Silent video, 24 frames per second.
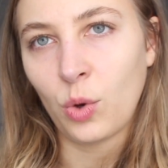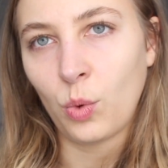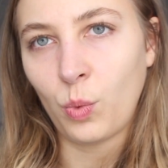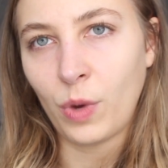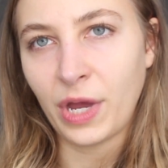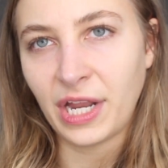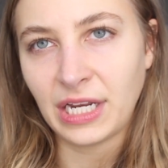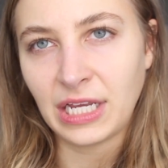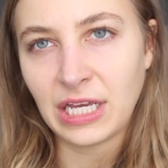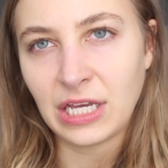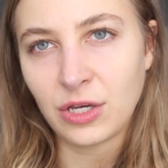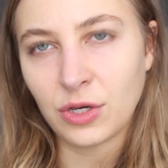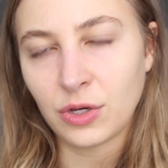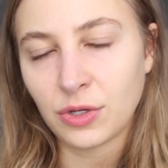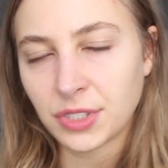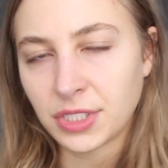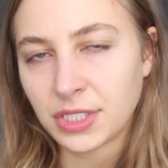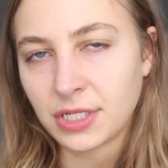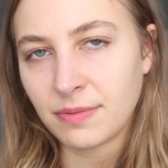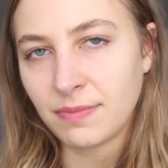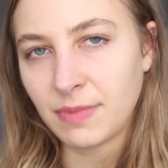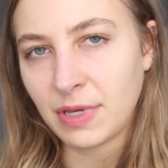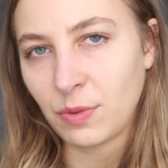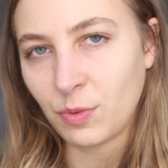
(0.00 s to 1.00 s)
when he goes
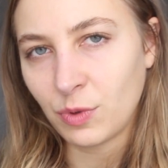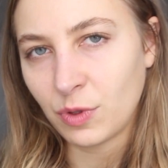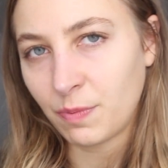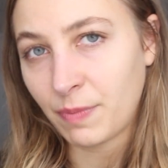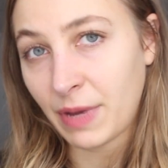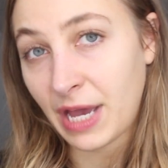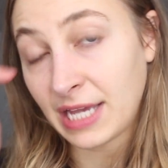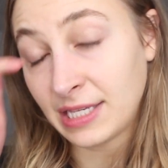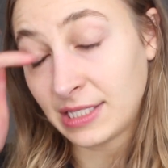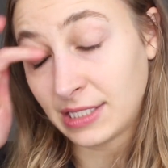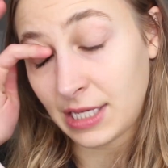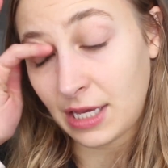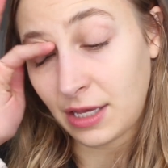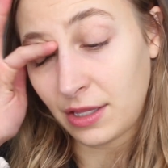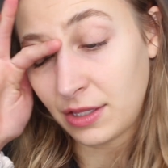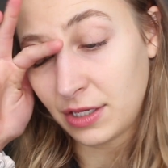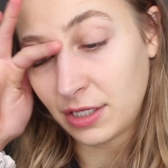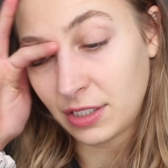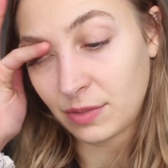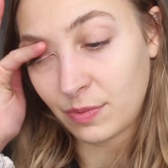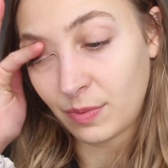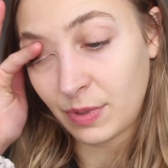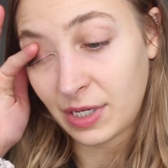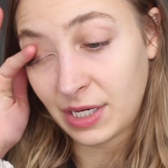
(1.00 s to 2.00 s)
to meet with Pycelle
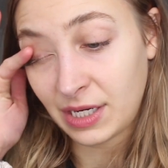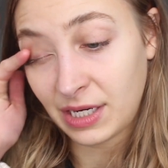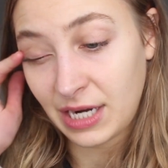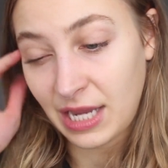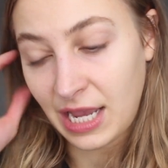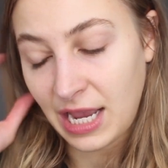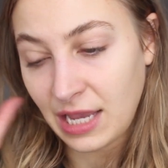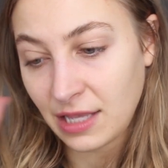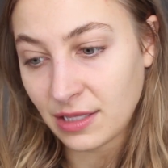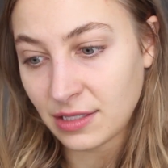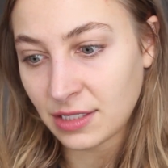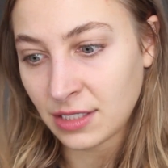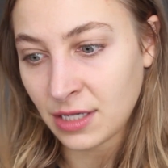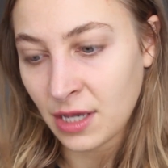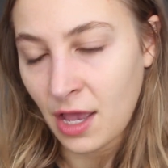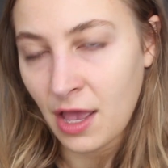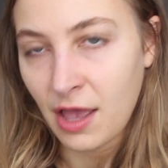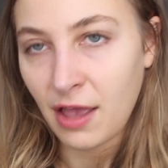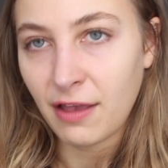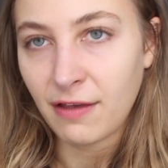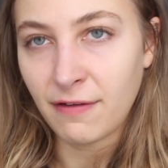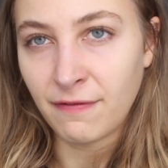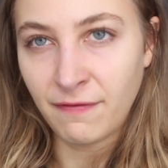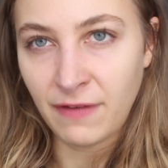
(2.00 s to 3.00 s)
this one night,
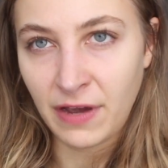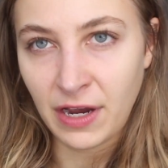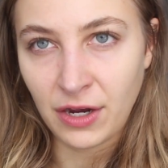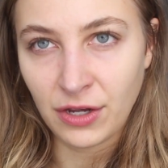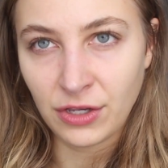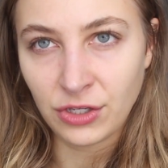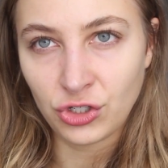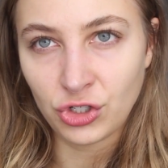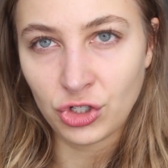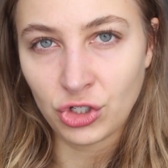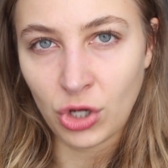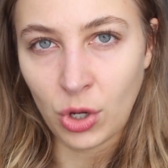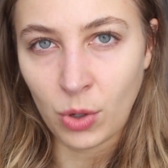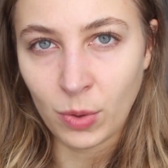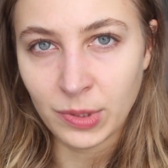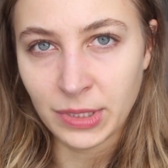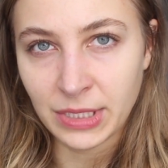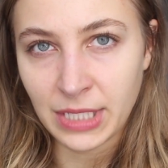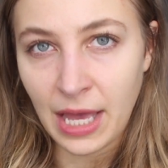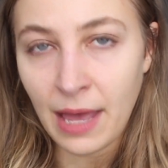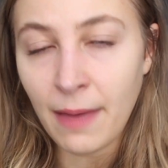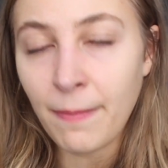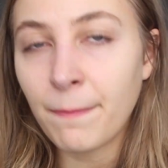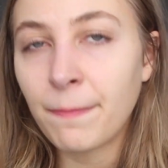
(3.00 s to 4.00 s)
Varys
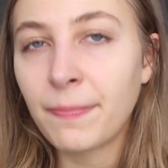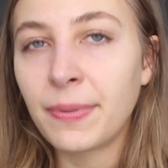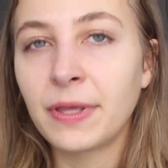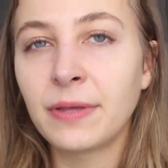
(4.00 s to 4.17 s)
shows up,